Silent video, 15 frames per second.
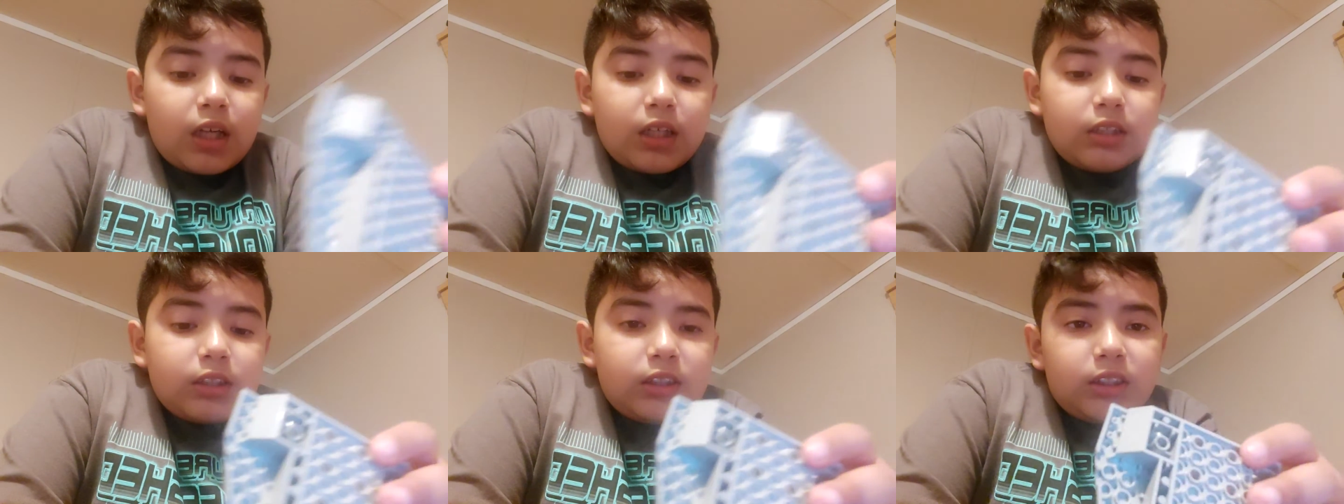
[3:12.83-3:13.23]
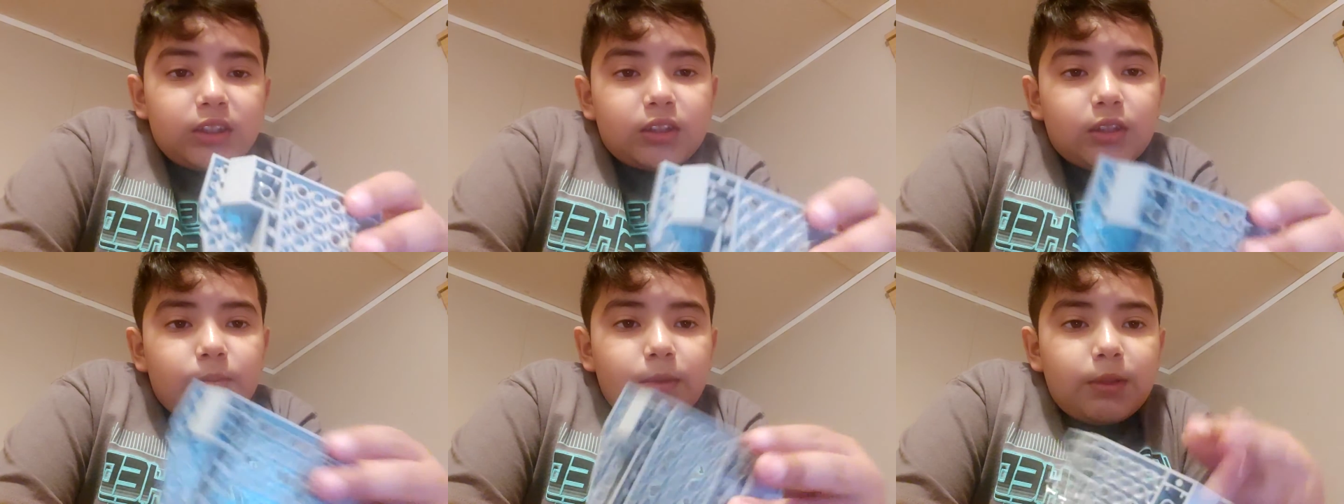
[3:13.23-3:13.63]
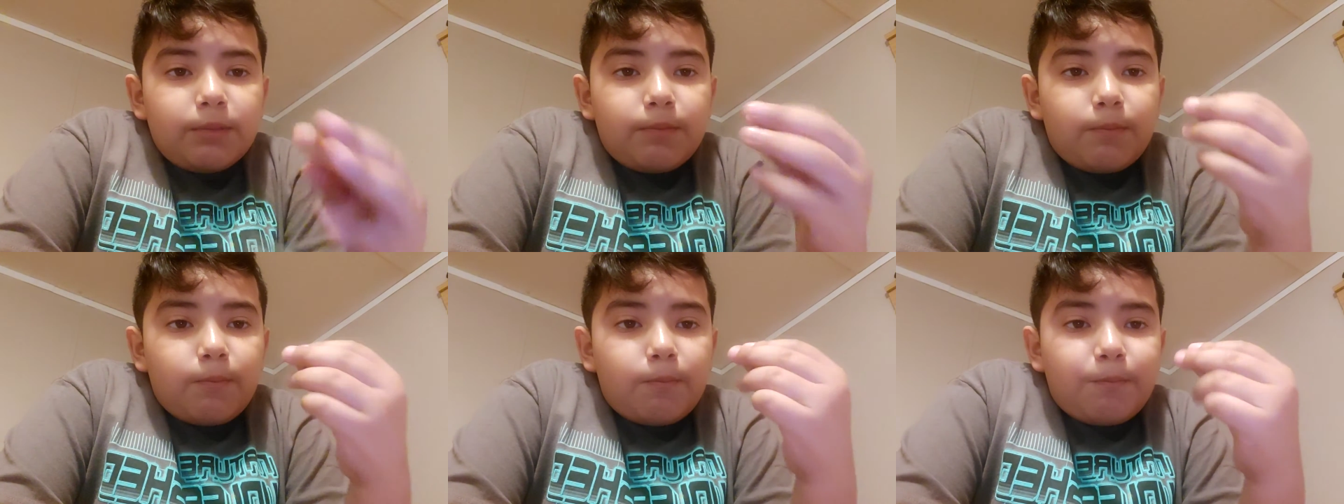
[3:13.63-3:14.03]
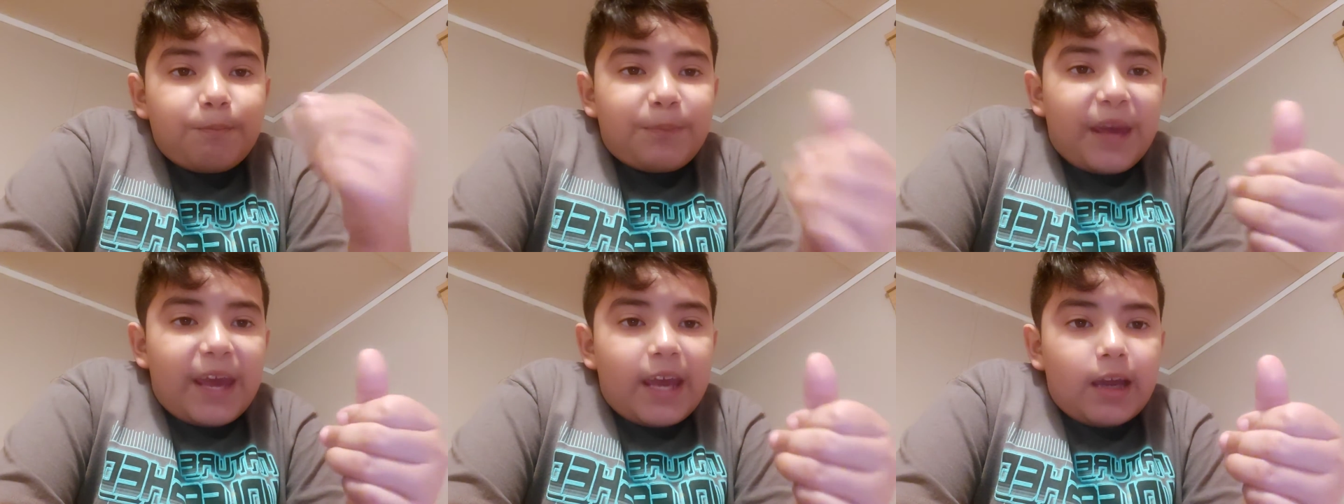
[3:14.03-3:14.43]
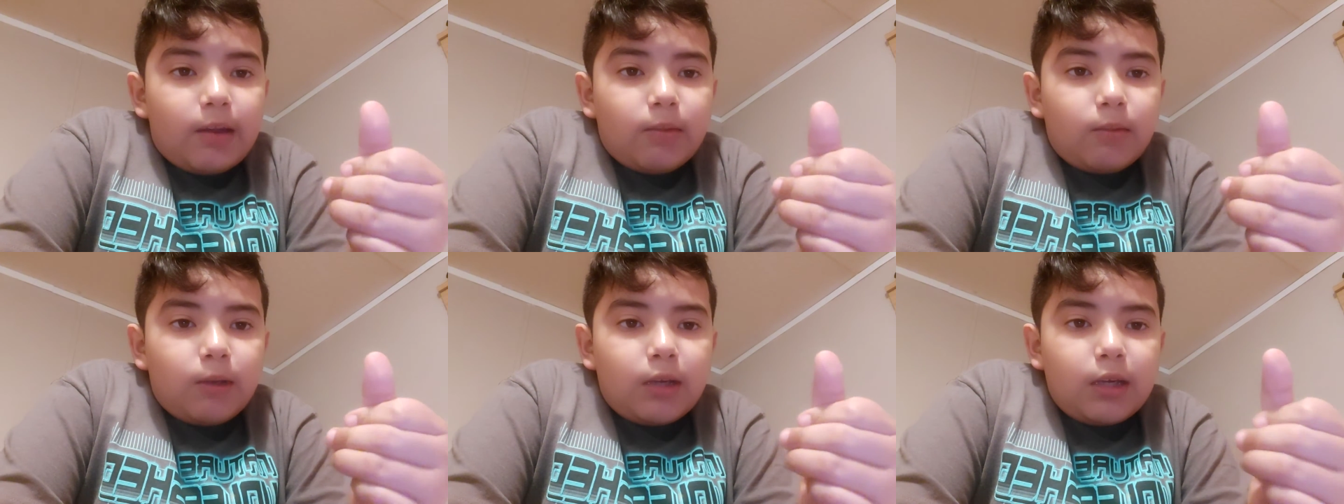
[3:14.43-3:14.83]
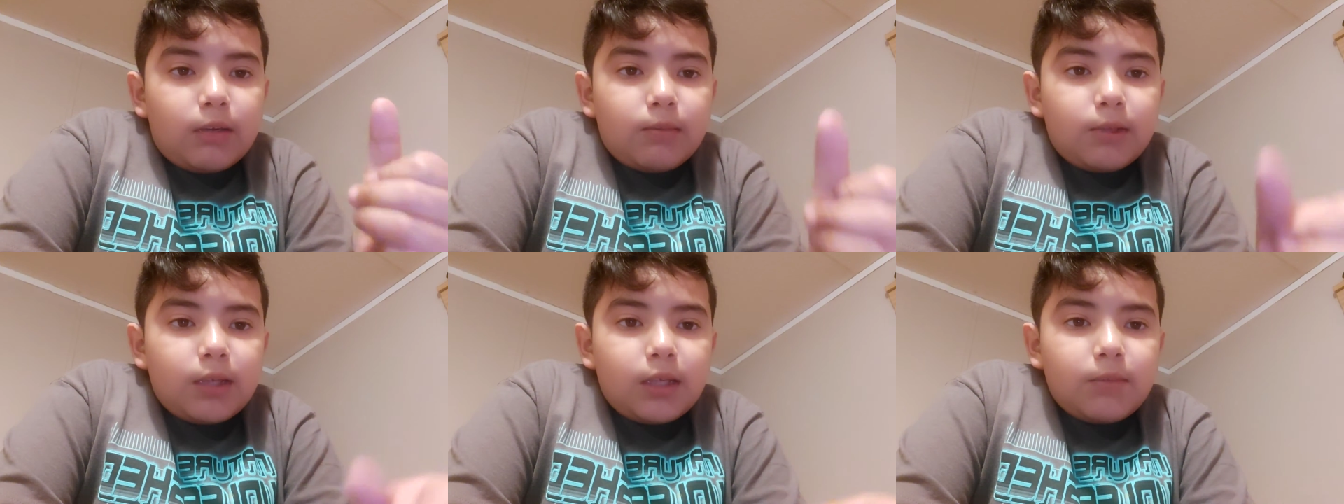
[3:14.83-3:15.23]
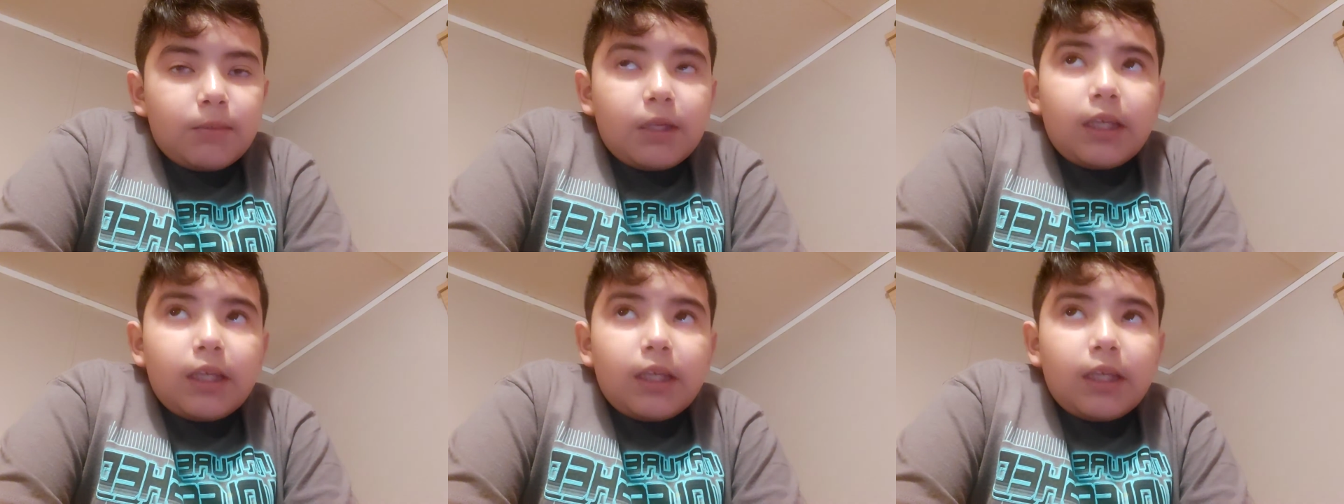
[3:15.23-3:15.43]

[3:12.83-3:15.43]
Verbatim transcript: It's just gonna be bam, wham, bam.